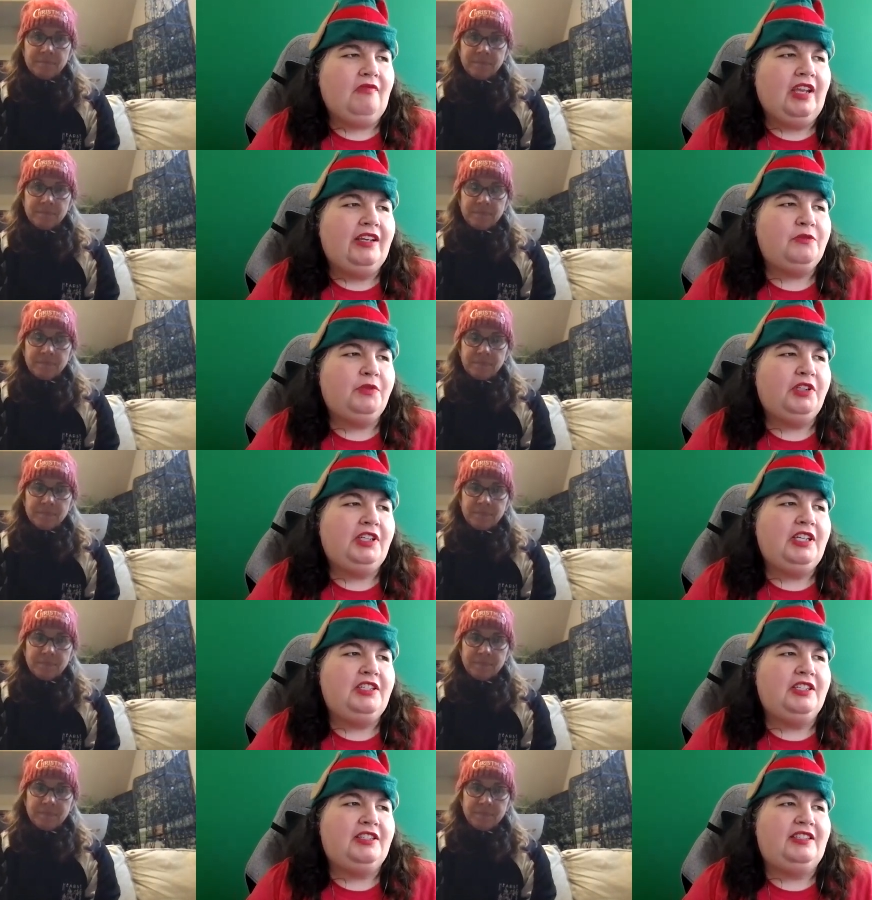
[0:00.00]
Speaker 1: is
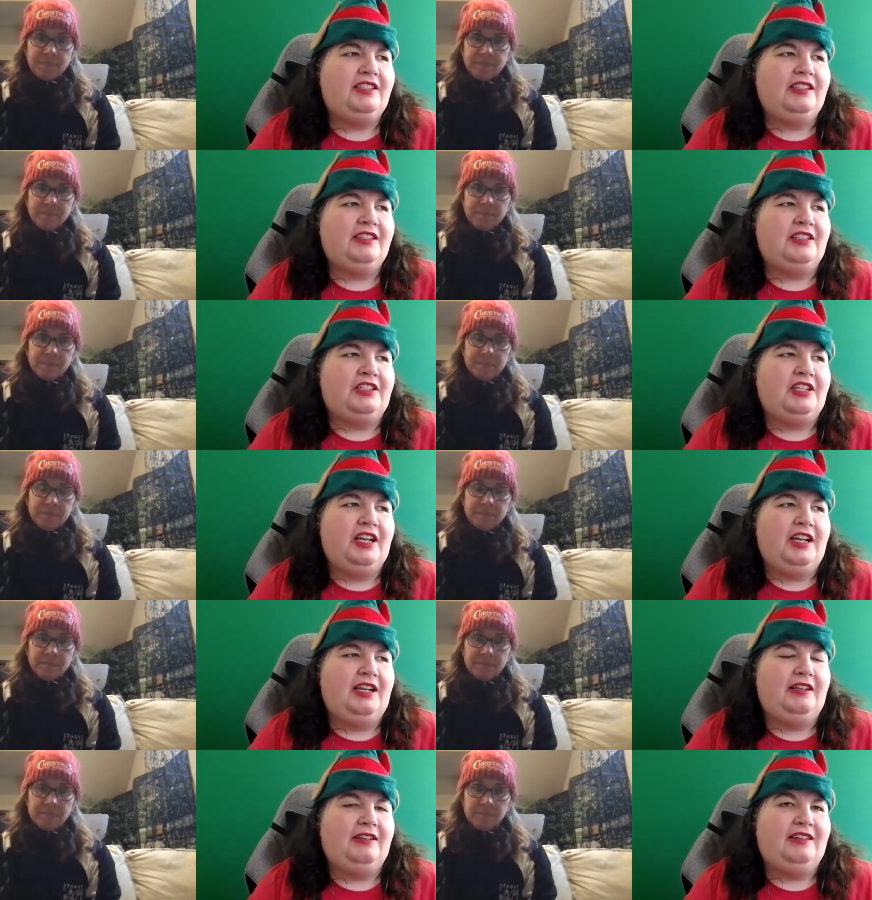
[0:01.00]
really just such
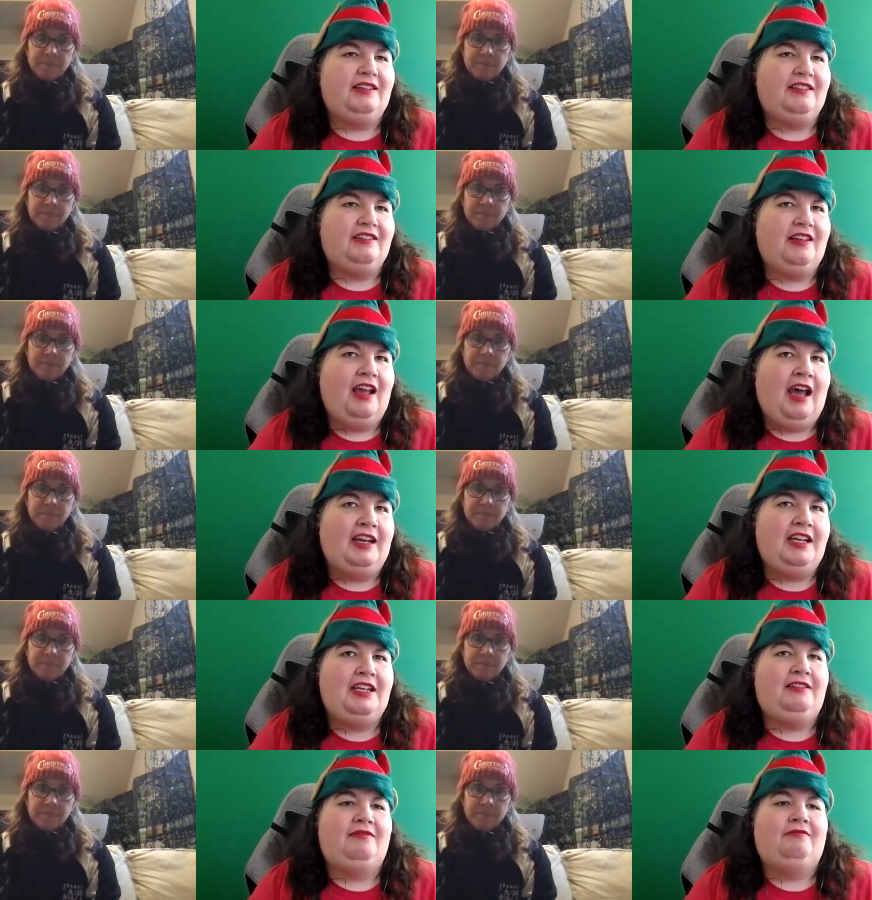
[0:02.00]
a
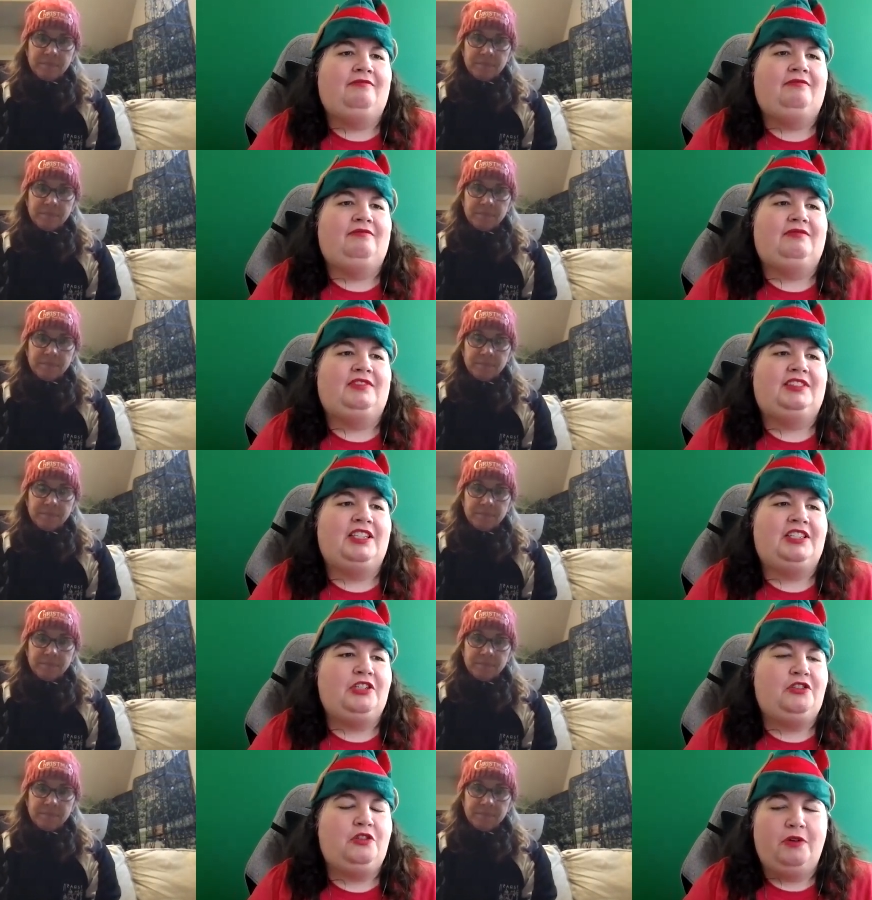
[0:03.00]
adding
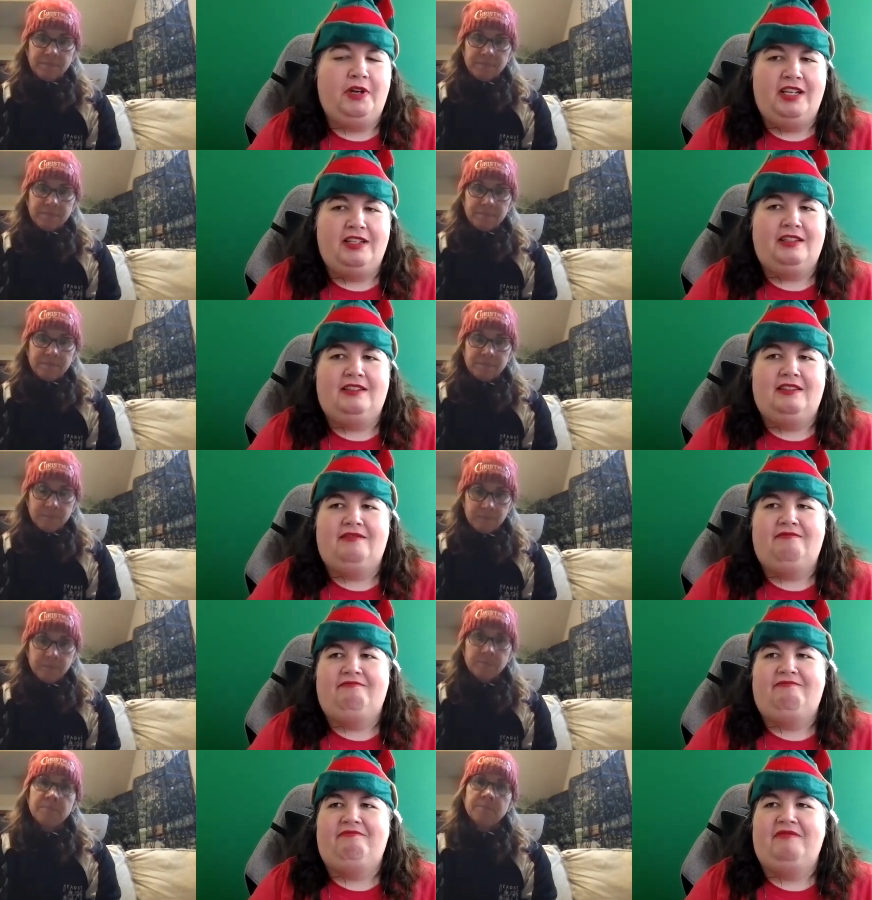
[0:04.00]
such a joyous,
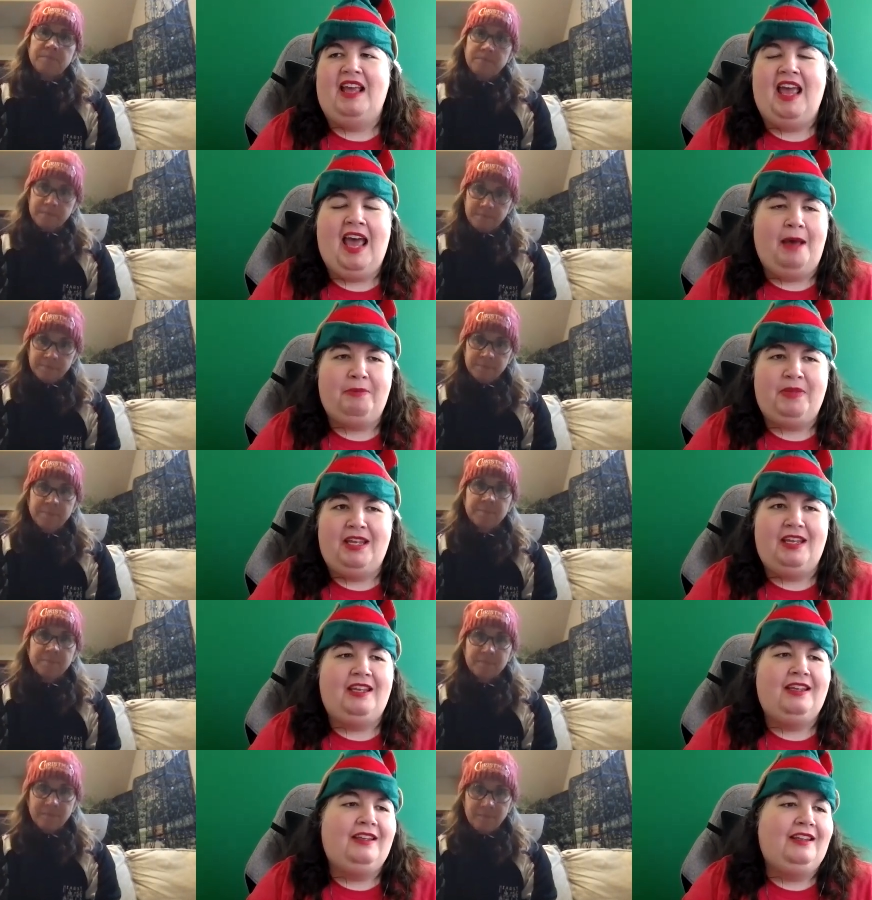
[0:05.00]

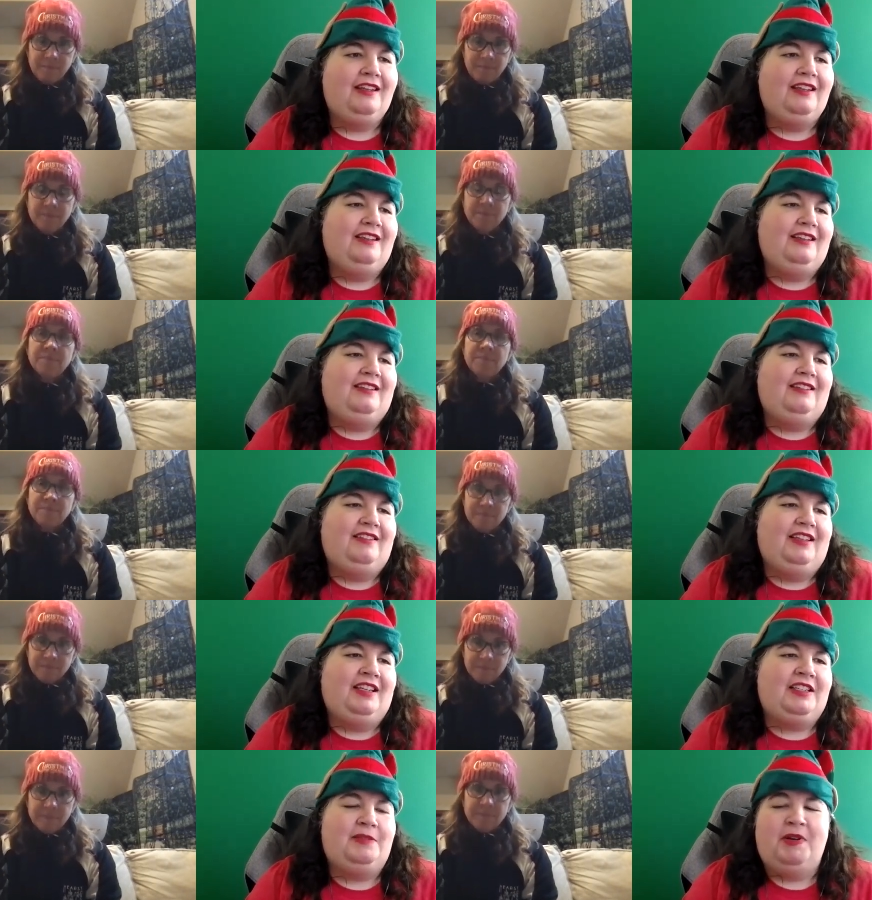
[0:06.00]
happy
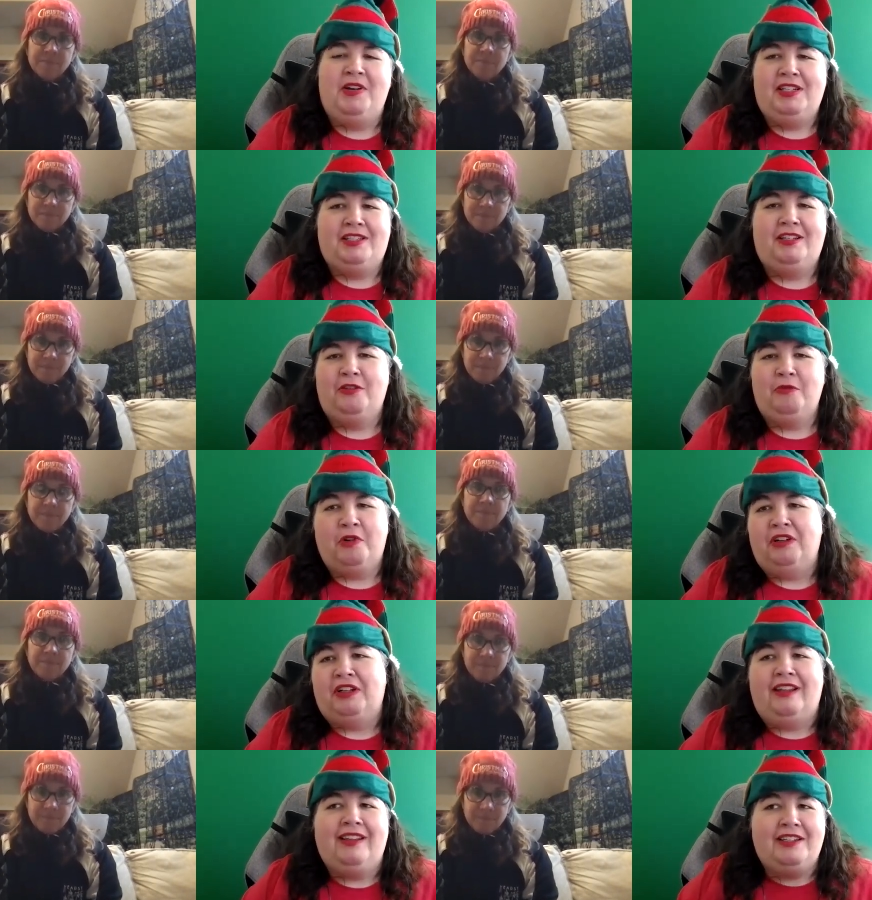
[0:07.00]
experience to the
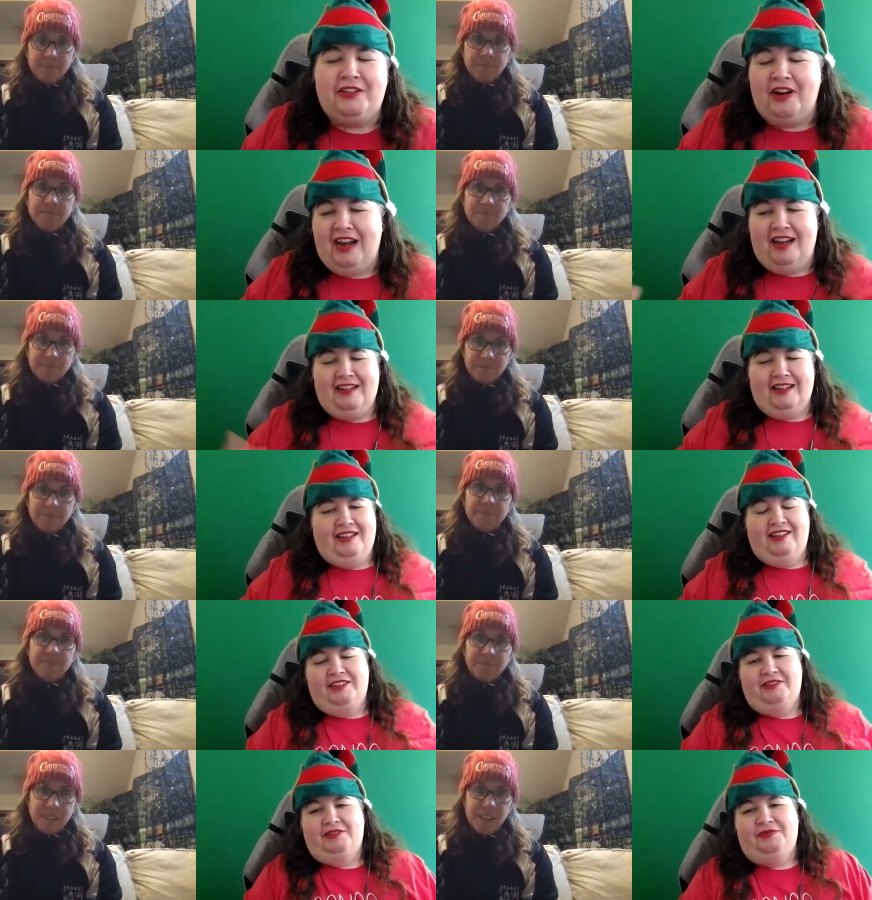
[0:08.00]
world. I think it's great.
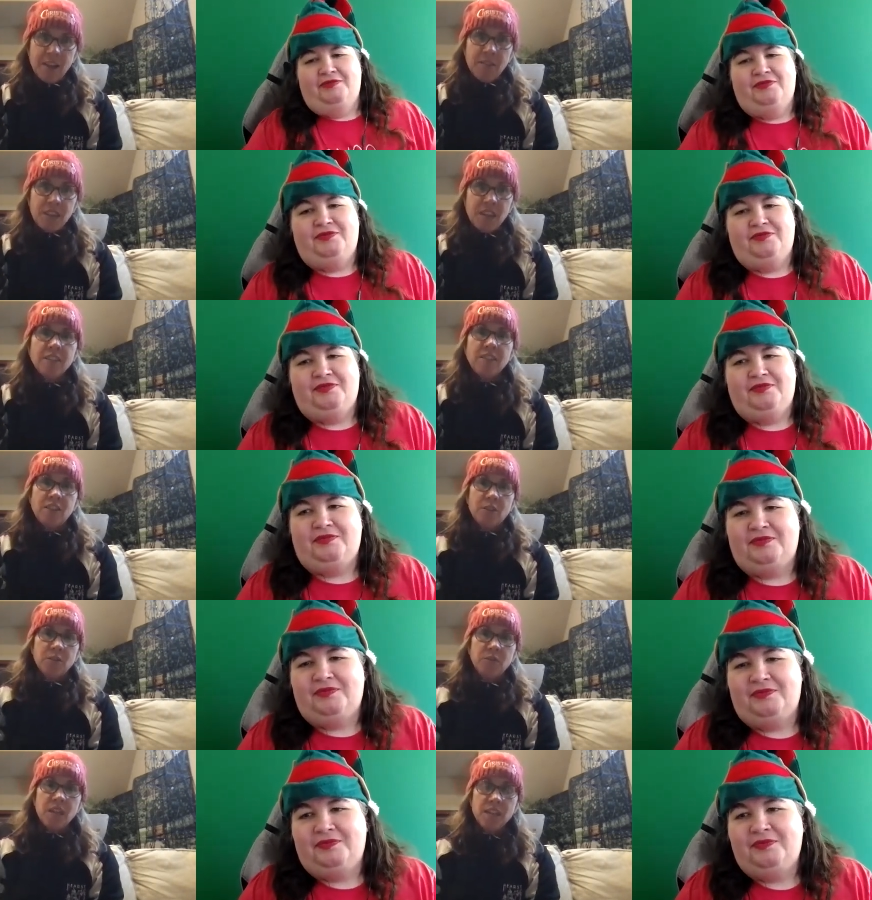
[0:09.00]
Speaker 2: Yeah,
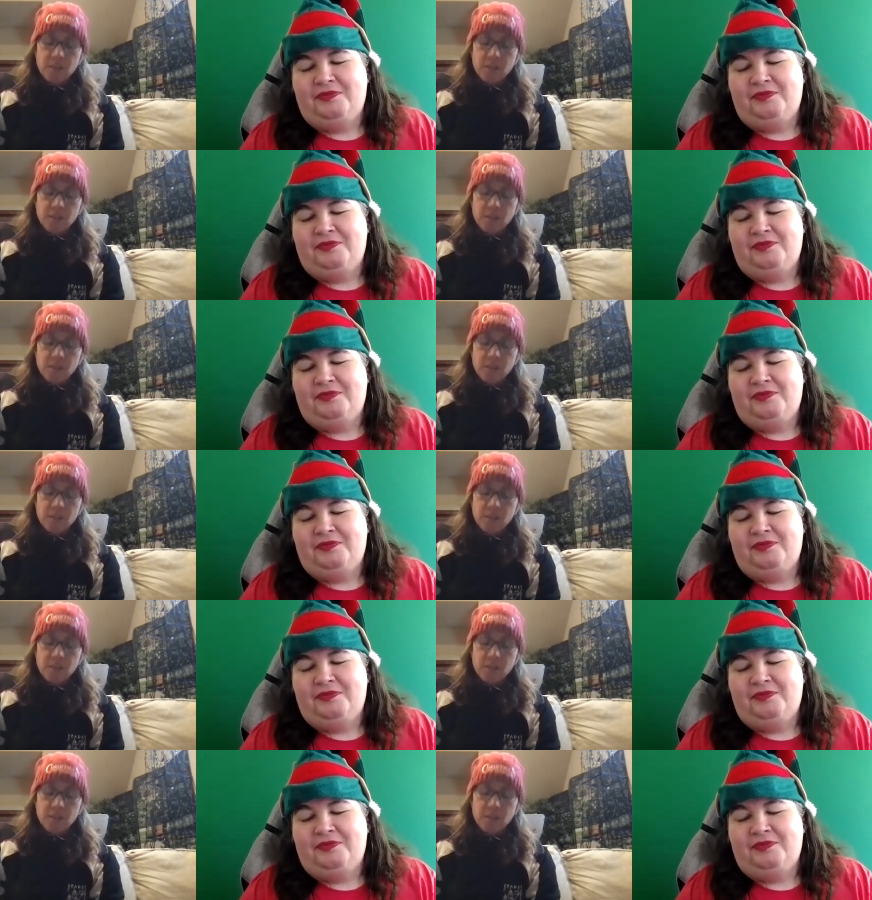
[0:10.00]
thank